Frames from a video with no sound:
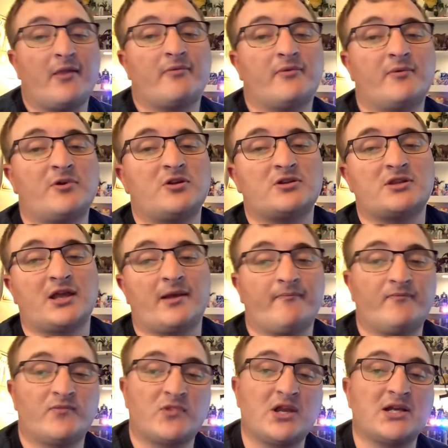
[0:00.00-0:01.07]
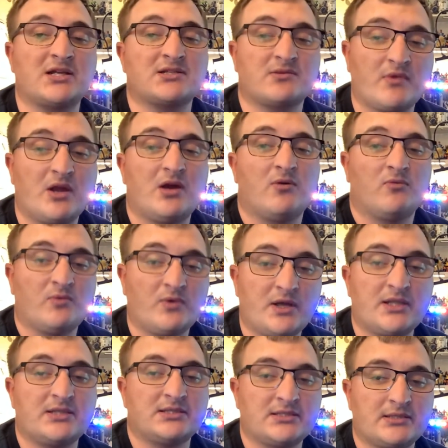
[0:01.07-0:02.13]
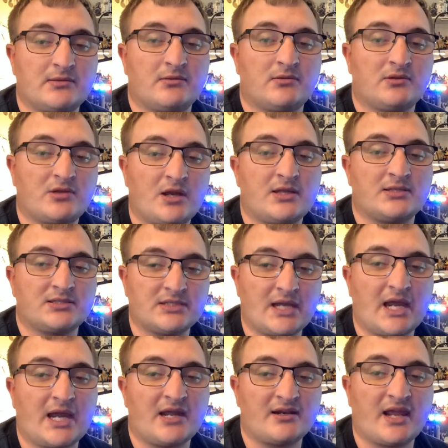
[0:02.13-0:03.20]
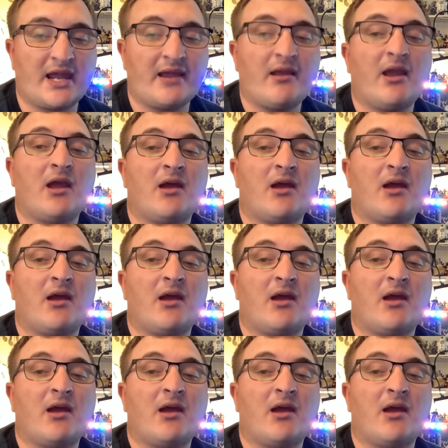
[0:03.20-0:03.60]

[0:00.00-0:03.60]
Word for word: The birthday next when that's Saturday,